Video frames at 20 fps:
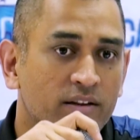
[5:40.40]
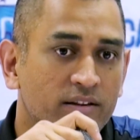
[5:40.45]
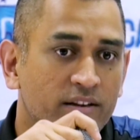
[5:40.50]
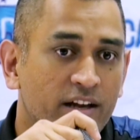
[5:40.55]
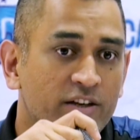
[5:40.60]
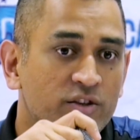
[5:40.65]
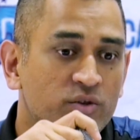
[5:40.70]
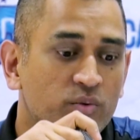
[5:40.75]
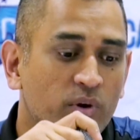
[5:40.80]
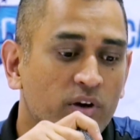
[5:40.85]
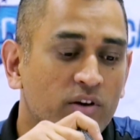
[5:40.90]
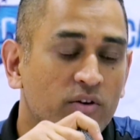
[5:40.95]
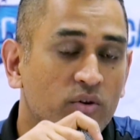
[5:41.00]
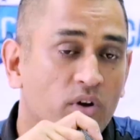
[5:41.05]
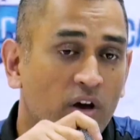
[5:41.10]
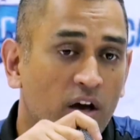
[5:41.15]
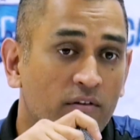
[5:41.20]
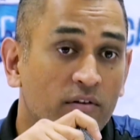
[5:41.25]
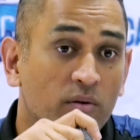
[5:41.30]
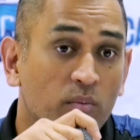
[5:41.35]
that's why, you
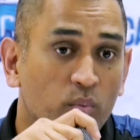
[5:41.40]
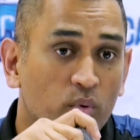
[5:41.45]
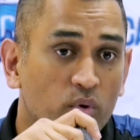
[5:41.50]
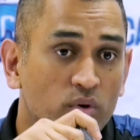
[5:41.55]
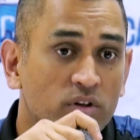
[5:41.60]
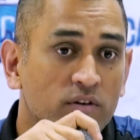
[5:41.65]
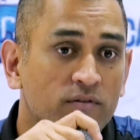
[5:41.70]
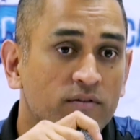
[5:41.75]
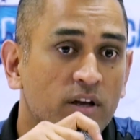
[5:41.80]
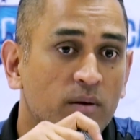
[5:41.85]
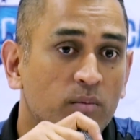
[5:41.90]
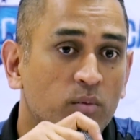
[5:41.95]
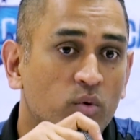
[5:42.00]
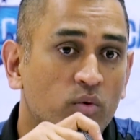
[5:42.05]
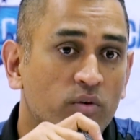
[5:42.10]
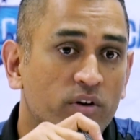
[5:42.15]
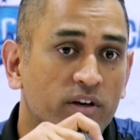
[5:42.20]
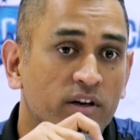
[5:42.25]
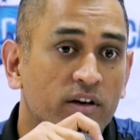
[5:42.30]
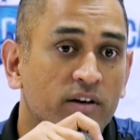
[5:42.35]
know, having both of them
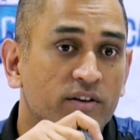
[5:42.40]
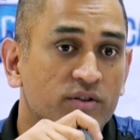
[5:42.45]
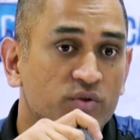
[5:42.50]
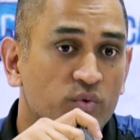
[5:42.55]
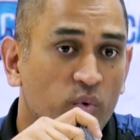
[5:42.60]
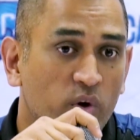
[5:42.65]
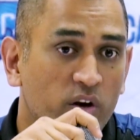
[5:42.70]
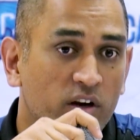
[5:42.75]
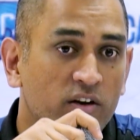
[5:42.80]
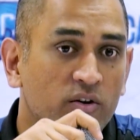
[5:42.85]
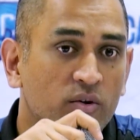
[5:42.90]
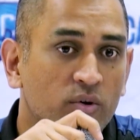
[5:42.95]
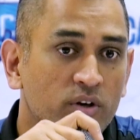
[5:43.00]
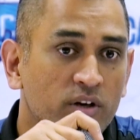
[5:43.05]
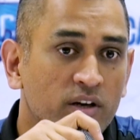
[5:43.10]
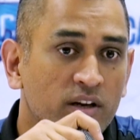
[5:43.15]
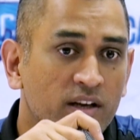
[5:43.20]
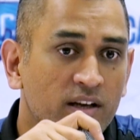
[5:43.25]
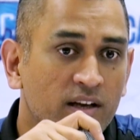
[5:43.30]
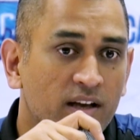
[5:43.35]
over here is very
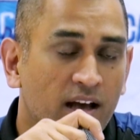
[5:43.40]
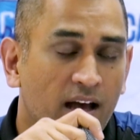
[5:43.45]
good.